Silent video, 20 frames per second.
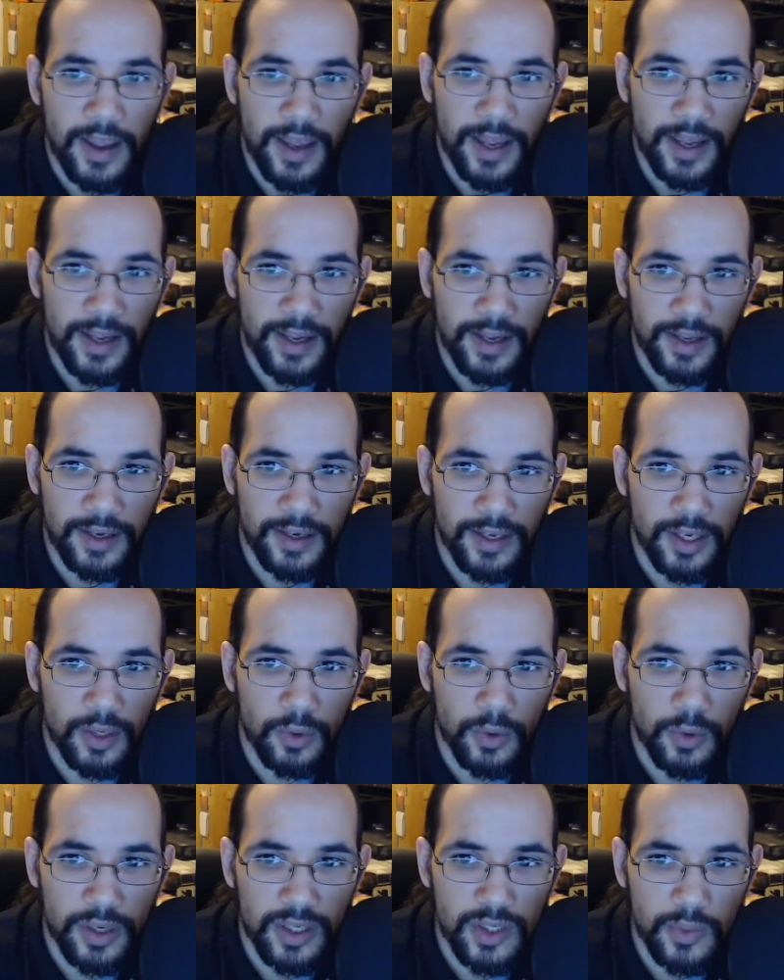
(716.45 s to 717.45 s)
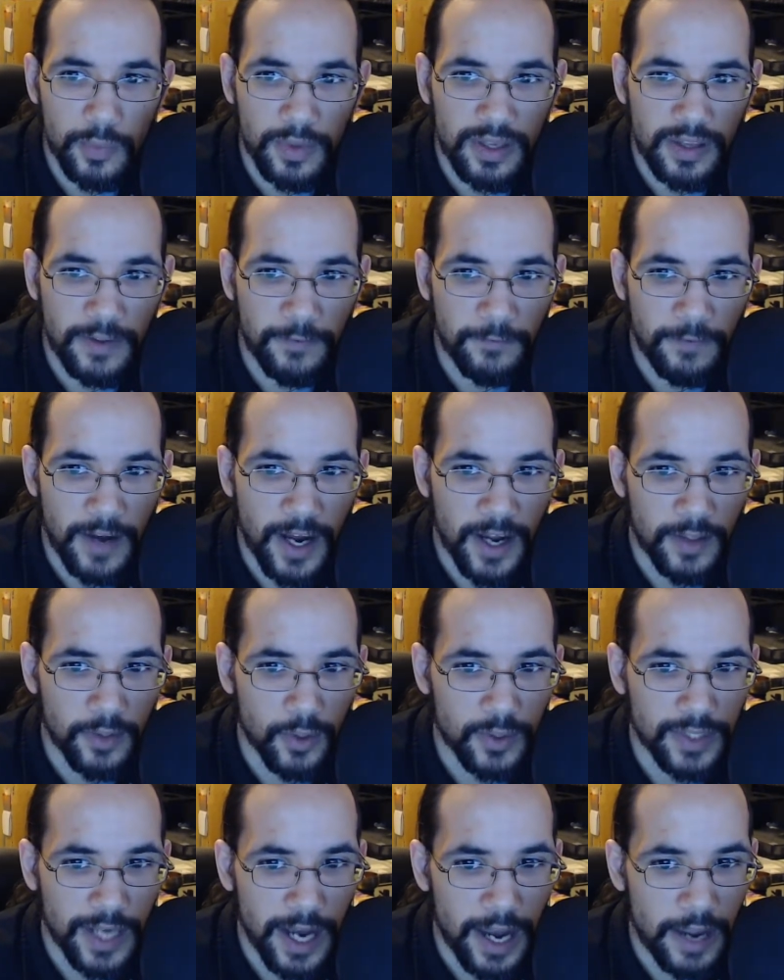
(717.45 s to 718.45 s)
And in order to really find
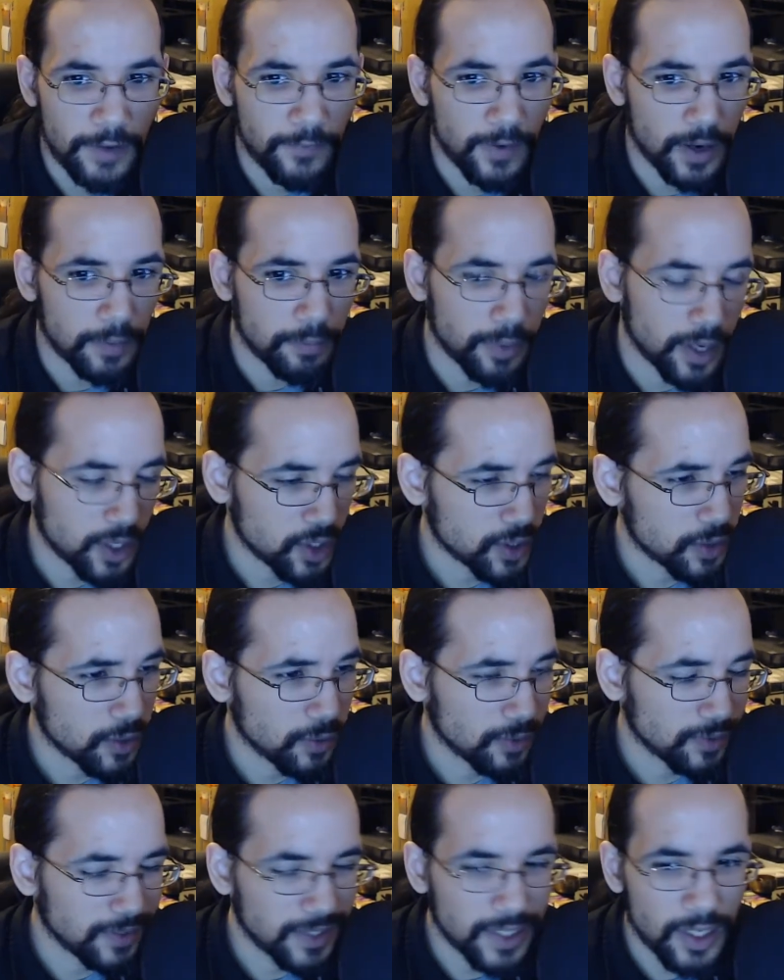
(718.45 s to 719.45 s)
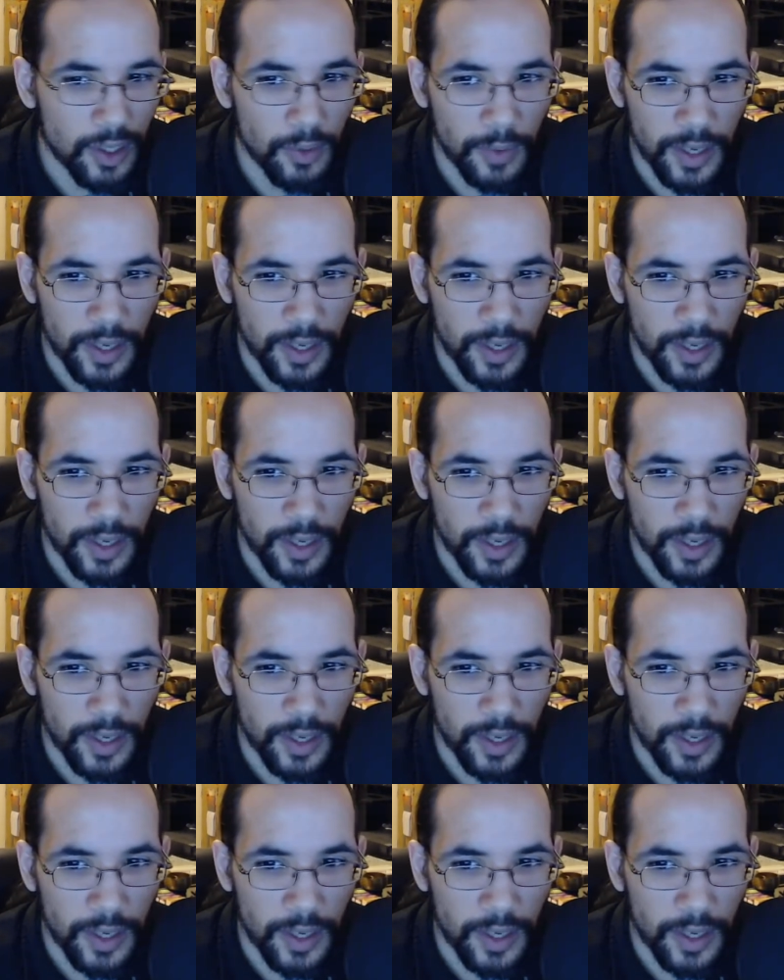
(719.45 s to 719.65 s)
those high vibrational Leo